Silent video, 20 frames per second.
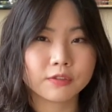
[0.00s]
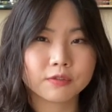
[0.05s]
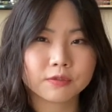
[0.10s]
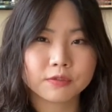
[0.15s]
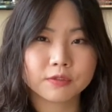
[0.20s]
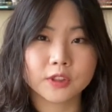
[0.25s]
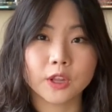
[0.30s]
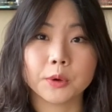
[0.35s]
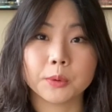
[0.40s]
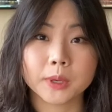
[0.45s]

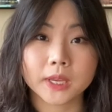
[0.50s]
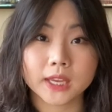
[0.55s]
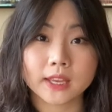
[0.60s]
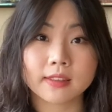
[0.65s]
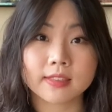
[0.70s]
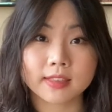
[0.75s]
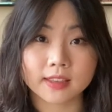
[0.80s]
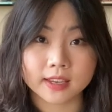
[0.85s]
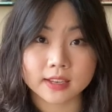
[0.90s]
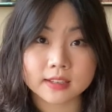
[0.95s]
flowy
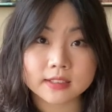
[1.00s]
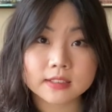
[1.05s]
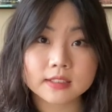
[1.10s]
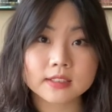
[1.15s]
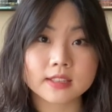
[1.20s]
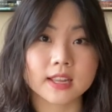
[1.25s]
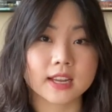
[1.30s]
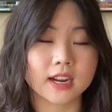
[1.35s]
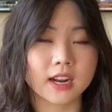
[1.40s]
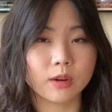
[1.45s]
things
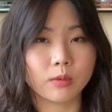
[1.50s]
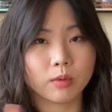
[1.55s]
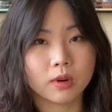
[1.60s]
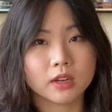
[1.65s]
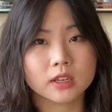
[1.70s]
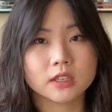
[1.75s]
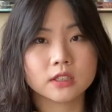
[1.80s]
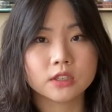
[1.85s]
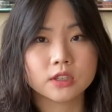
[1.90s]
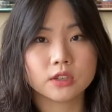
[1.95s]
that I
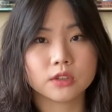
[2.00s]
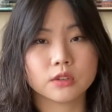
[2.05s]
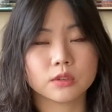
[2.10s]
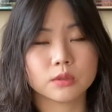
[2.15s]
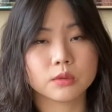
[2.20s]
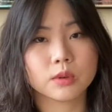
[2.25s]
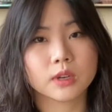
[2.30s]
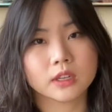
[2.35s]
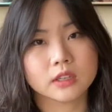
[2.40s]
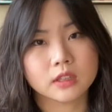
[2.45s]
wanted to
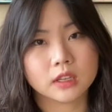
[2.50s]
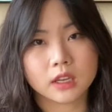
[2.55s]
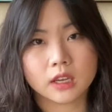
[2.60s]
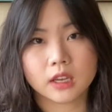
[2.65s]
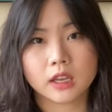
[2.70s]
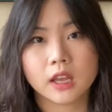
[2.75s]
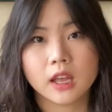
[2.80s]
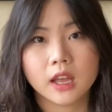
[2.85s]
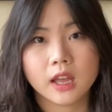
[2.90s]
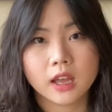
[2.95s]

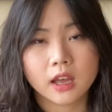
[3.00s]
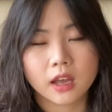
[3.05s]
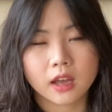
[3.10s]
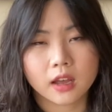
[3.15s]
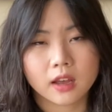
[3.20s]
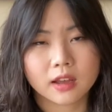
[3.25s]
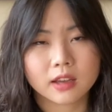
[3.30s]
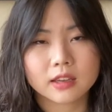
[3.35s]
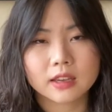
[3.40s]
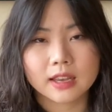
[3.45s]
quickly
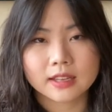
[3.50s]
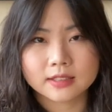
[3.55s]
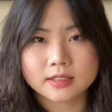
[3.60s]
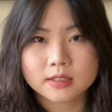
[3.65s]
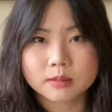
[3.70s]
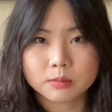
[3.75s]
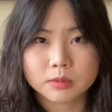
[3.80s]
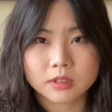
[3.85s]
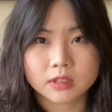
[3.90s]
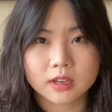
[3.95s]
get
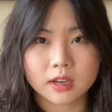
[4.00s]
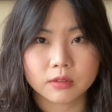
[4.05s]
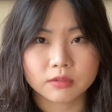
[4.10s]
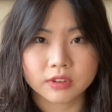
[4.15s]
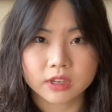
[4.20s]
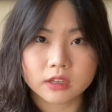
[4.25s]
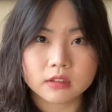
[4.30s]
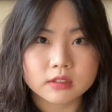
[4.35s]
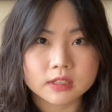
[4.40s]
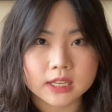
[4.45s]
some of the
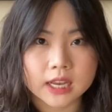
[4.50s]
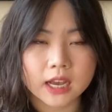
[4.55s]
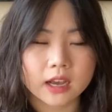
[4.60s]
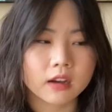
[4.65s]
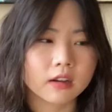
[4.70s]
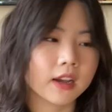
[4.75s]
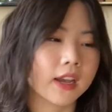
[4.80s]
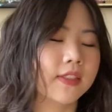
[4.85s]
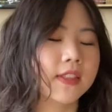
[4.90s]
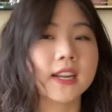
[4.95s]
wrinkles
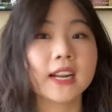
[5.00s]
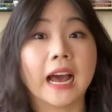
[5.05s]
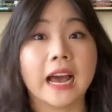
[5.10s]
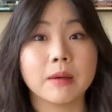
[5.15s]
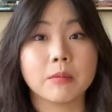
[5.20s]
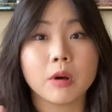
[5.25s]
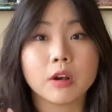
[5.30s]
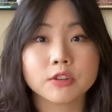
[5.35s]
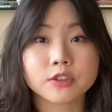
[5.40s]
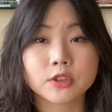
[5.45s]
out. And then
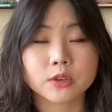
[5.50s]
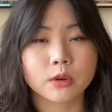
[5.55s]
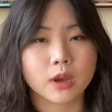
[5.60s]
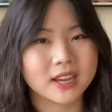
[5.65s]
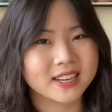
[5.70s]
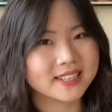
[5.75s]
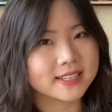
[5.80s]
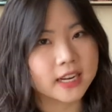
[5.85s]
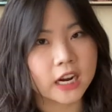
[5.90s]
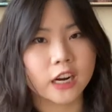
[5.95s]
I'm also a
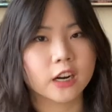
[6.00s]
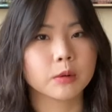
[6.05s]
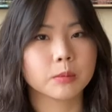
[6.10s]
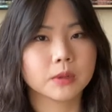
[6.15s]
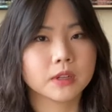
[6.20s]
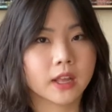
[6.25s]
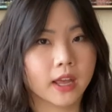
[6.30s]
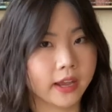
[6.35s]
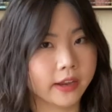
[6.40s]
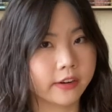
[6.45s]

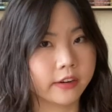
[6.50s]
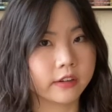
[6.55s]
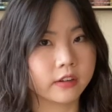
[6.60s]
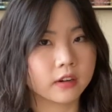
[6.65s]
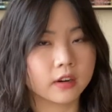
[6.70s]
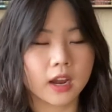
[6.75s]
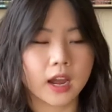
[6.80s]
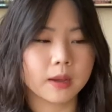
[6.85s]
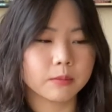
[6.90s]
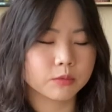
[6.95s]
terrible
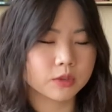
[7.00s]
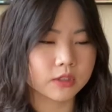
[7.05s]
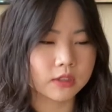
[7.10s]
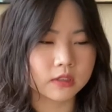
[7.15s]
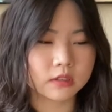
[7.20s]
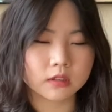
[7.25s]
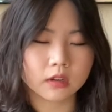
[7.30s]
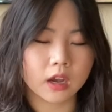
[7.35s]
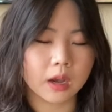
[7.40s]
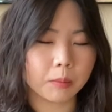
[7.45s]
ironer.
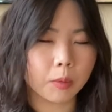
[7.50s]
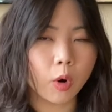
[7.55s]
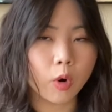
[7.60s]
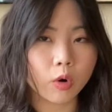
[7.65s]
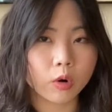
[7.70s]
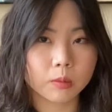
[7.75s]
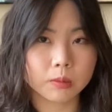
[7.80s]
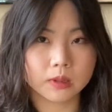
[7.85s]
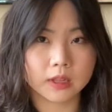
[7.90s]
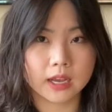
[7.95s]
I'm
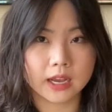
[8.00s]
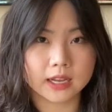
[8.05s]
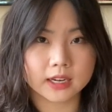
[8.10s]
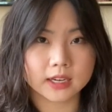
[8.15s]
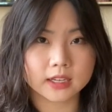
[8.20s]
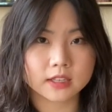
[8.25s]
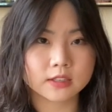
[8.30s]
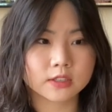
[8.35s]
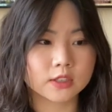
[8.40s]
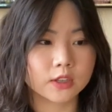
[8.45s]
horrible at
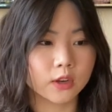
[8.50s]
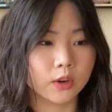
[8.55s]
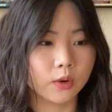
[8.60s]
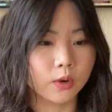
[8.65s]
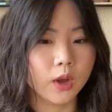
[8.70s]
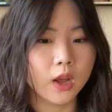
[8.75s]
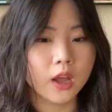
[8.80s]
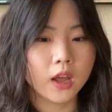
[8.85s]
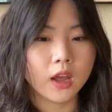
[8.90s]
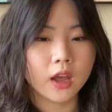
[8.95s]
it, so
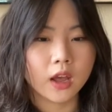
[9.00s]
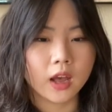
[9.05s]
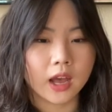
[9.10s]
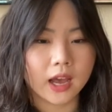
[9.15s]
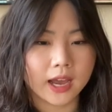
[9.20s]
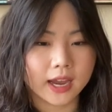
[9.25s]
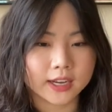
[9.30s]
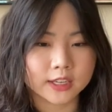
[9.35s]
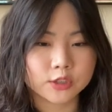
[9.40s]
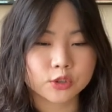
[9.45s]

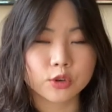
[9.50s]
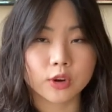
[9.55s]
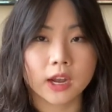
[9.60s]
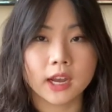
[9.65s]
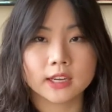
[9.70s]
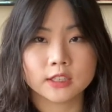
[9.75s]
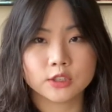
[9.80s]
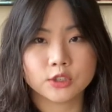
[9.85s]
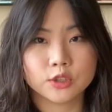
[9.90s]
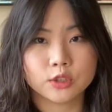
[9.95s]
I try
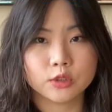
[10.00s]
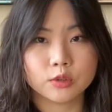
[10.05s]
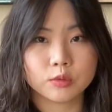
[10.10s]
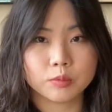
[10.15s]
to